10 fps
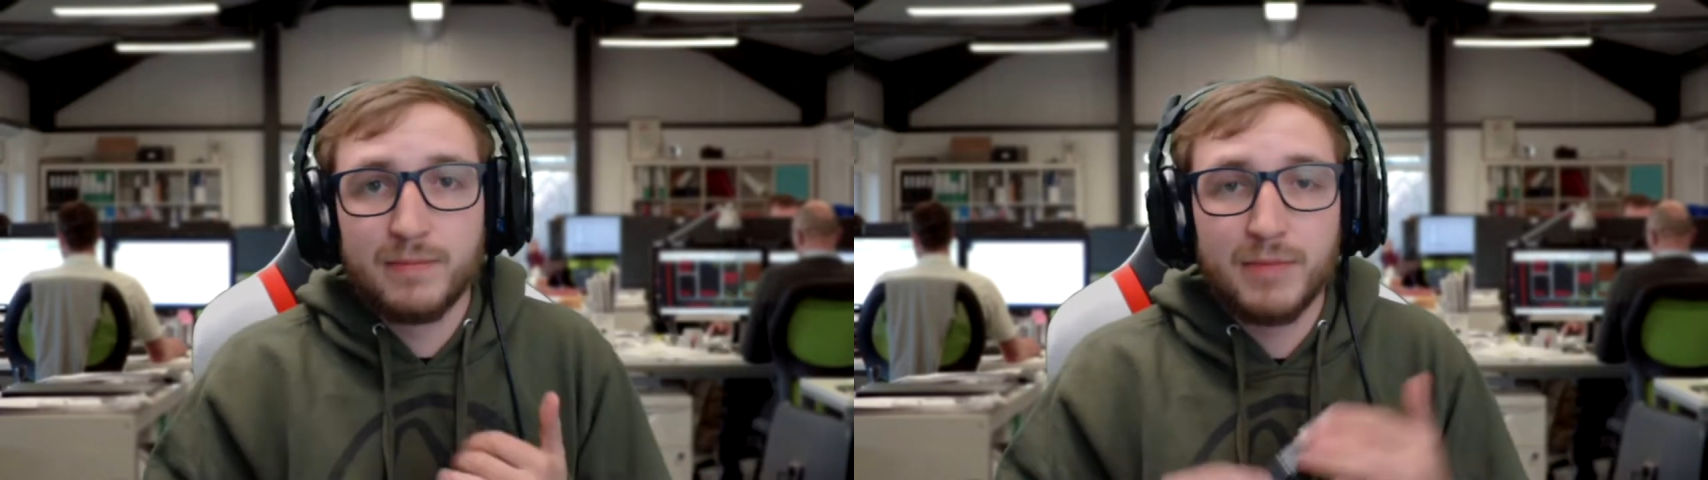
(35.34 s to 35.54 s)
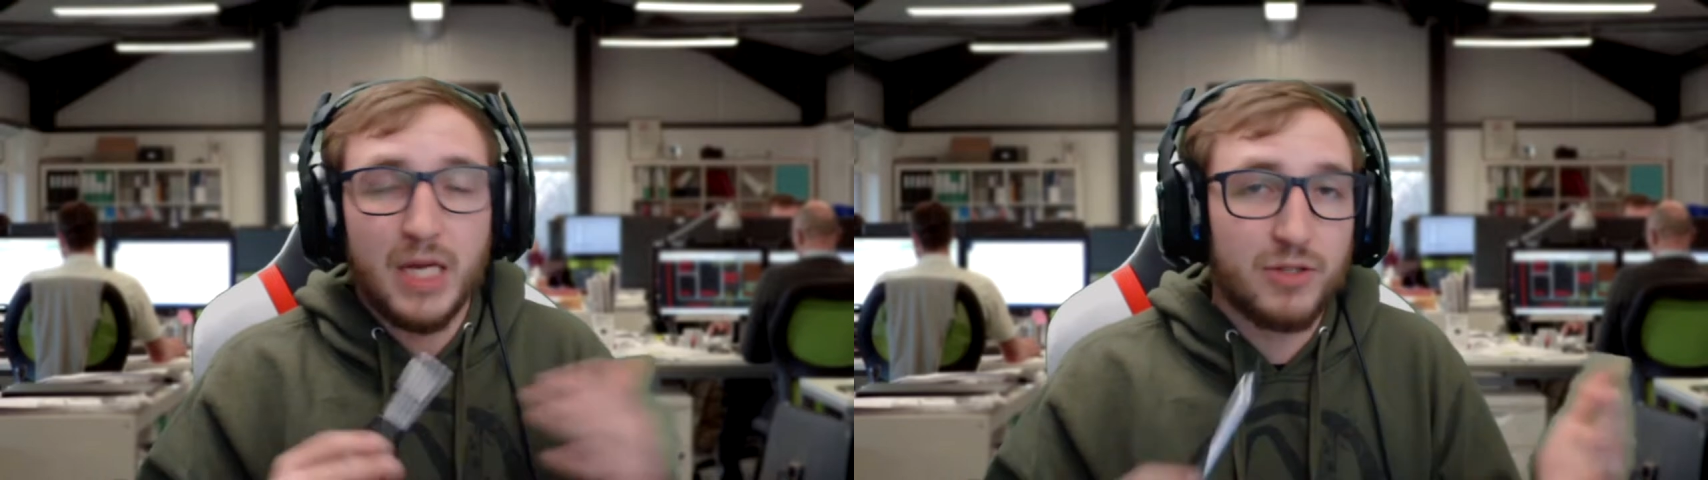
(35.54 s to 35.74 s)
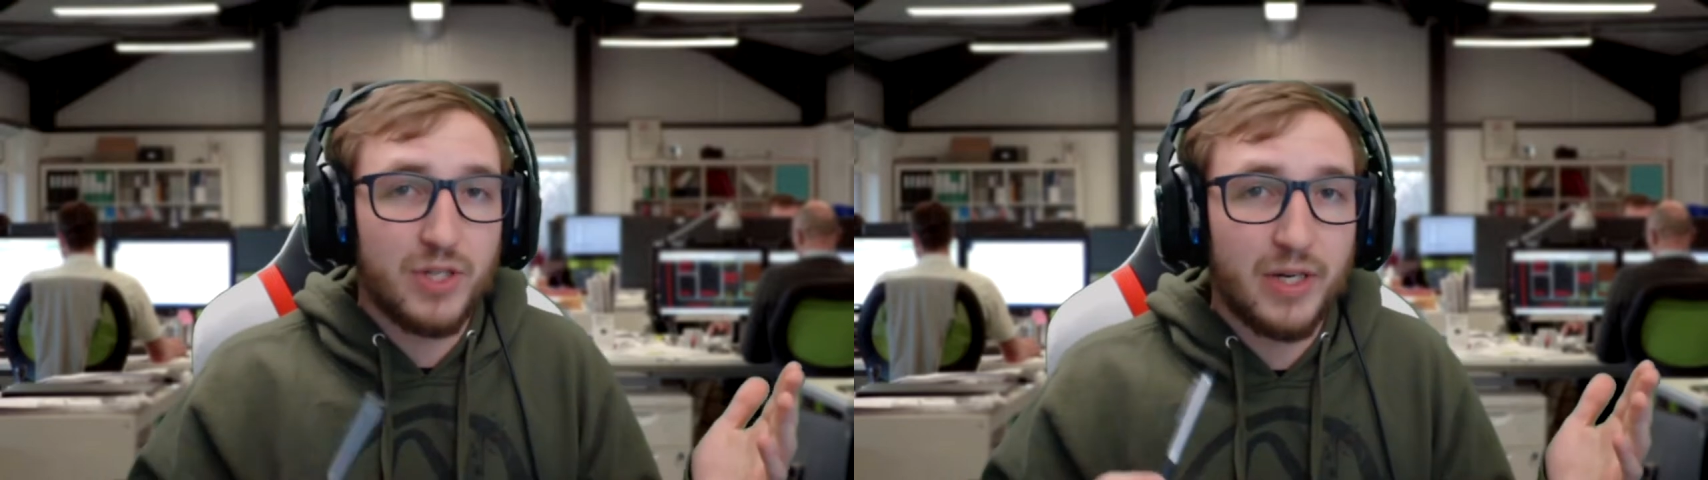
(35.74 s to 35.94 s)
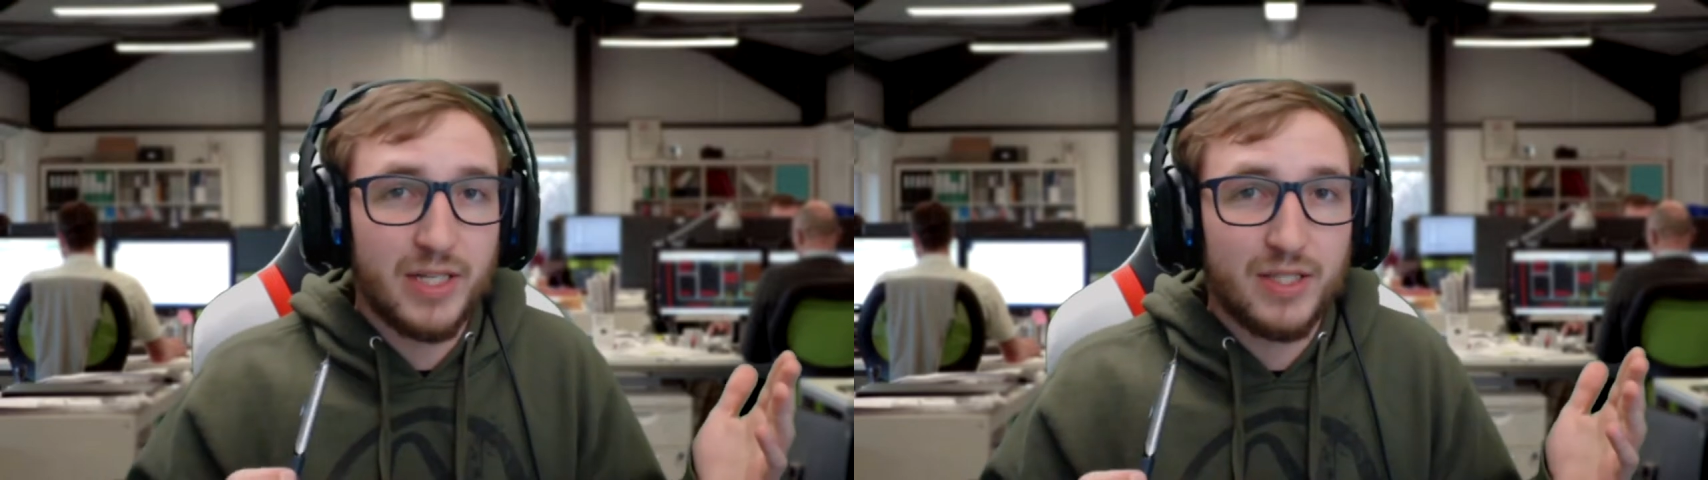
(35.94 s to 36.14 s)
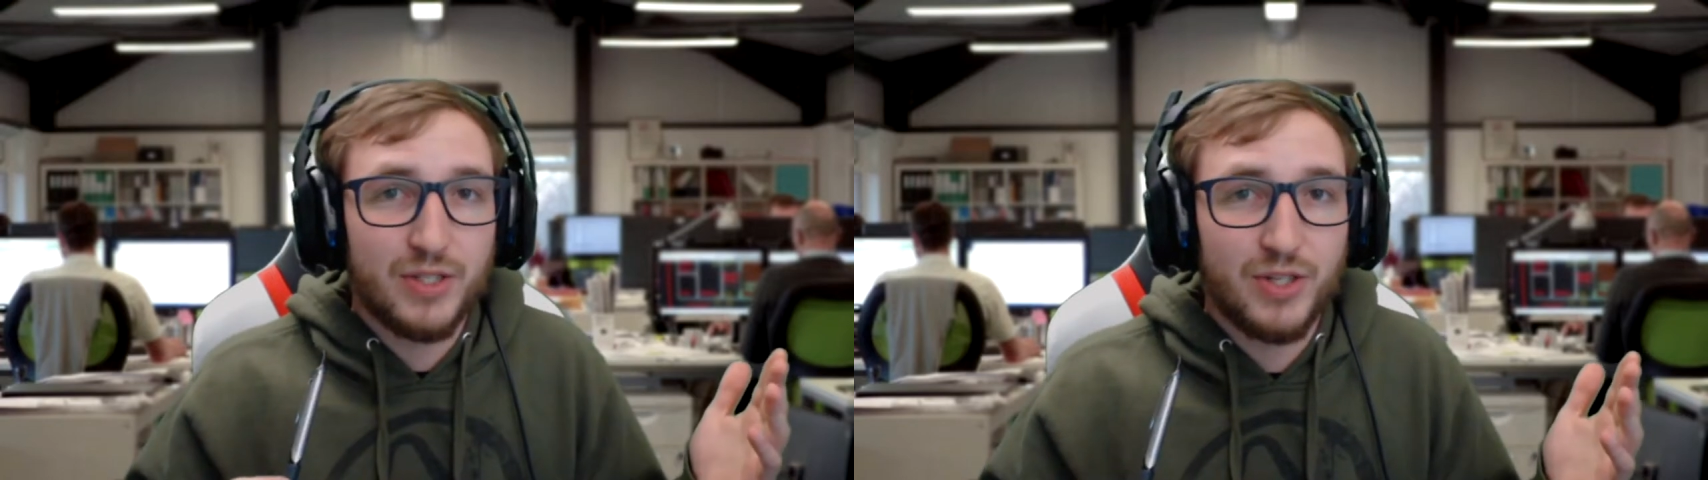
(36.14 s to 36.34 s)
Now, starting at
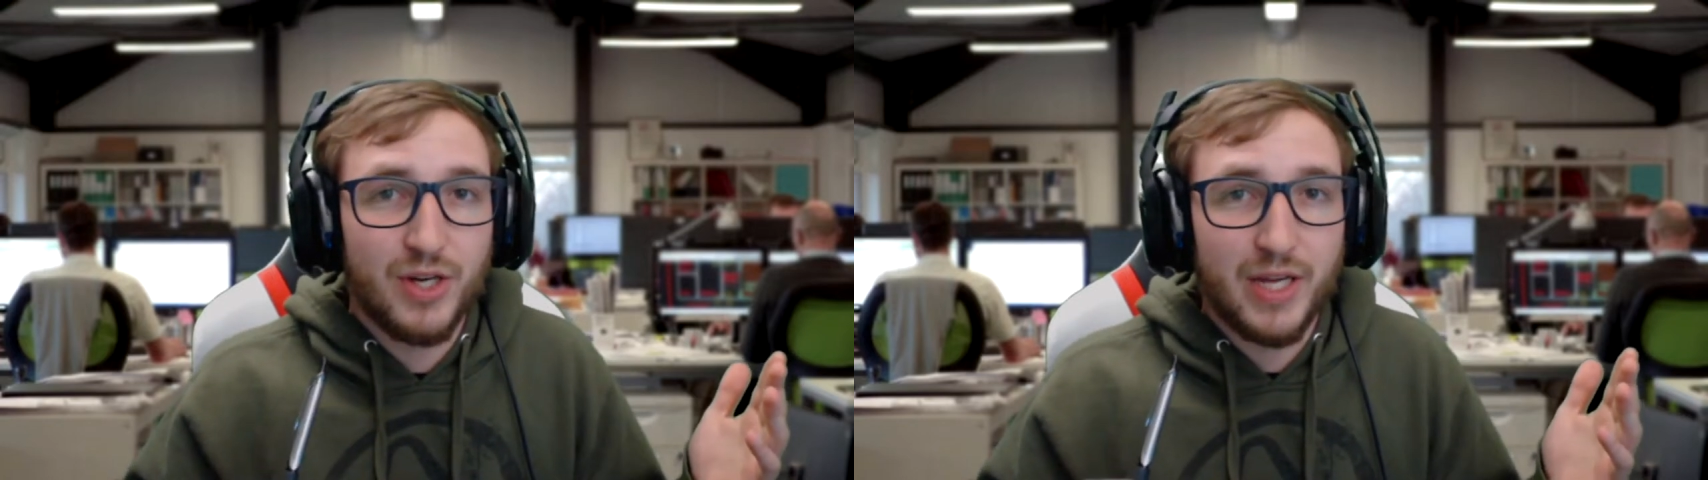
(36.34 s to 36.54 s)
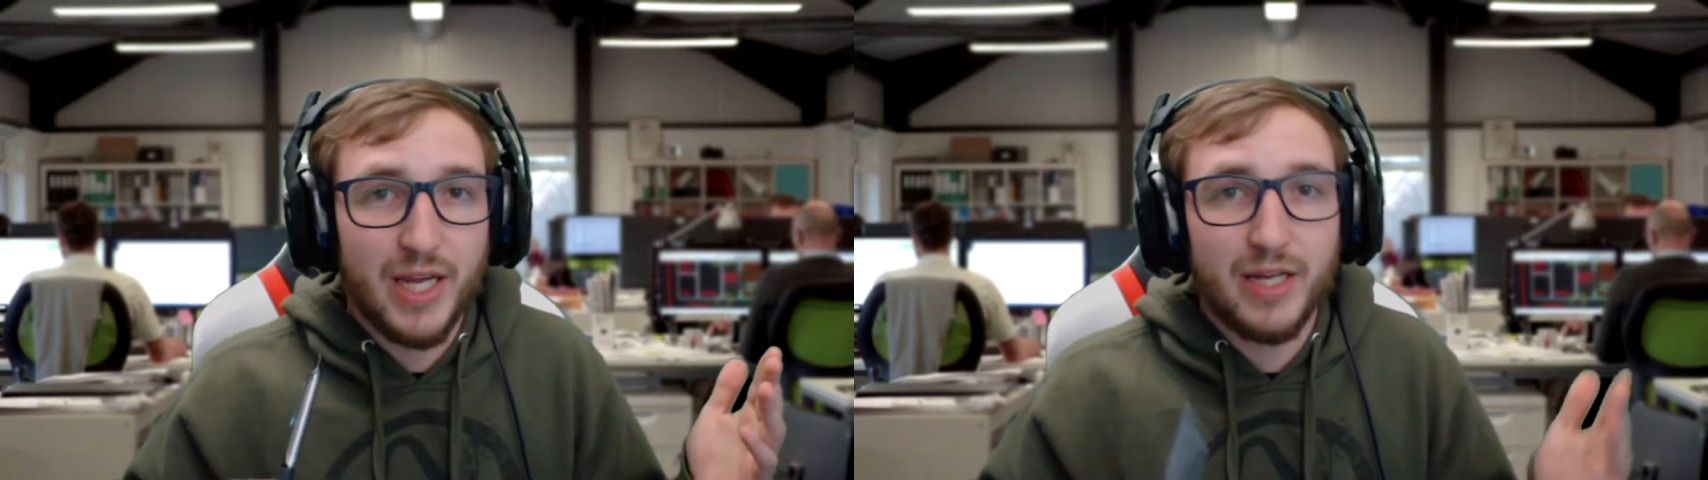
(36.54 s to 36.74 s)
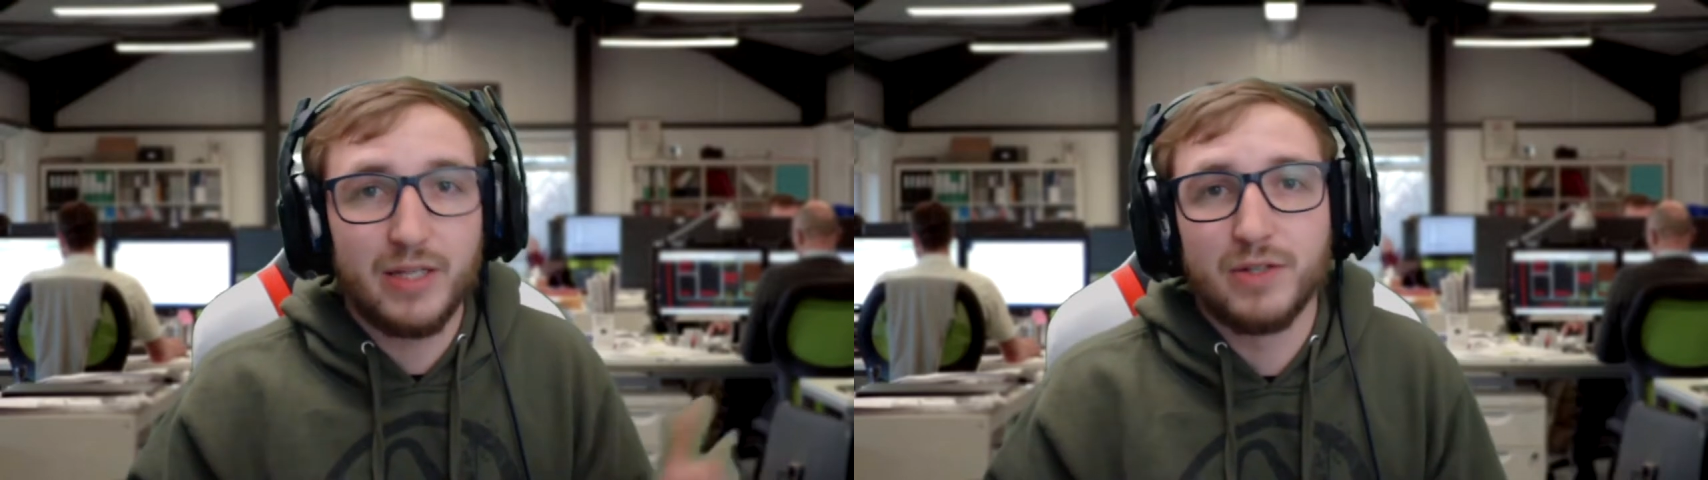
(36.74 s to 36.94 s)
such a young age,